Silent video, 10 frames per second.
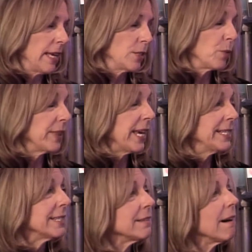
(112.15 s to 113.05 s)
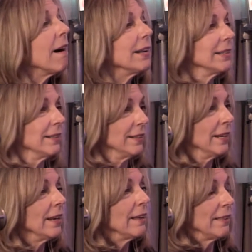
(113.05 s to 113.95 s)
That's what they decided
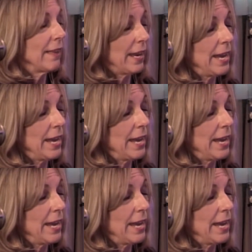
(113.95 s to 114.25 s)
mm-hmm.